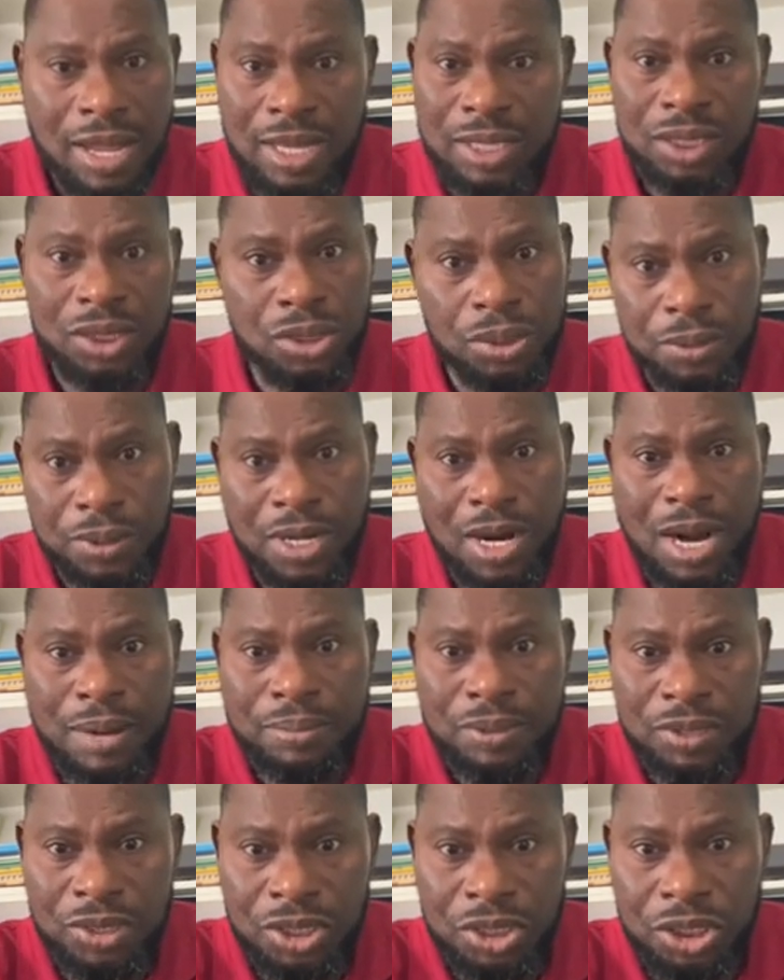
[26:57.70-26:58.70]
and subscribe
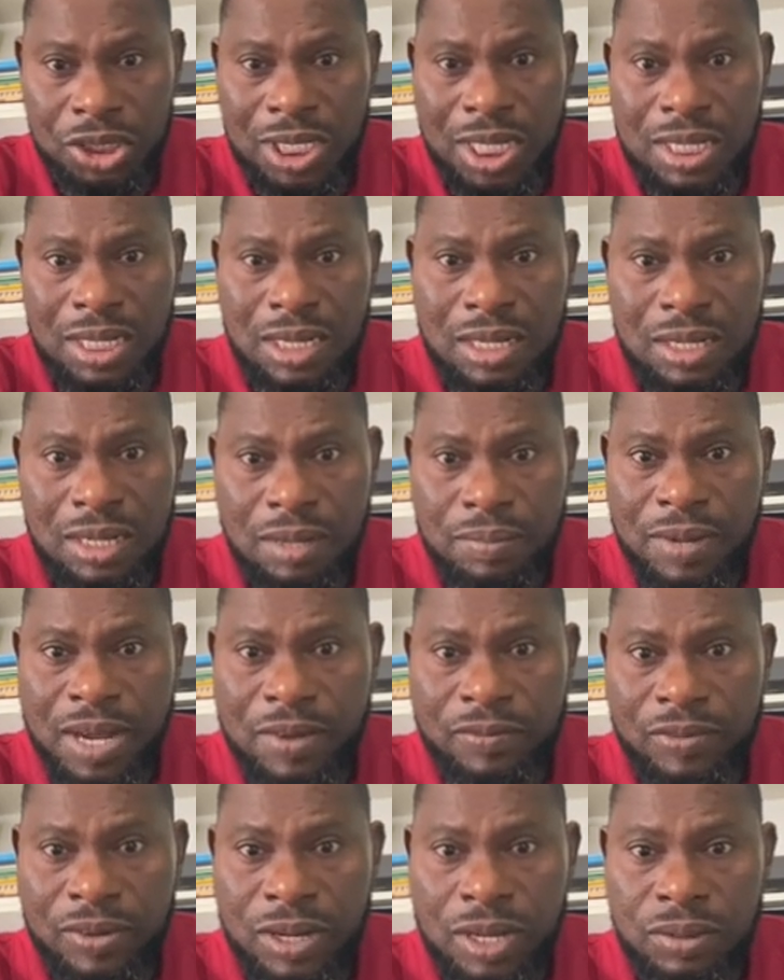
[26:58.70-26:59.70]
to this channel. Bye
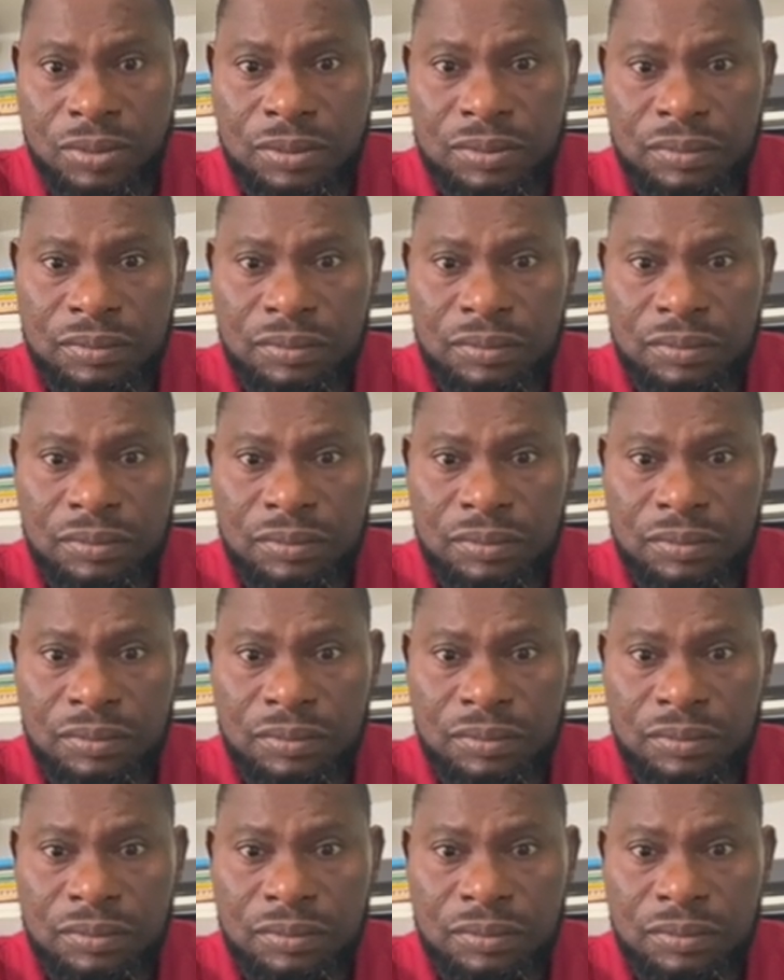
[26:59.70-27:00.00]
for now.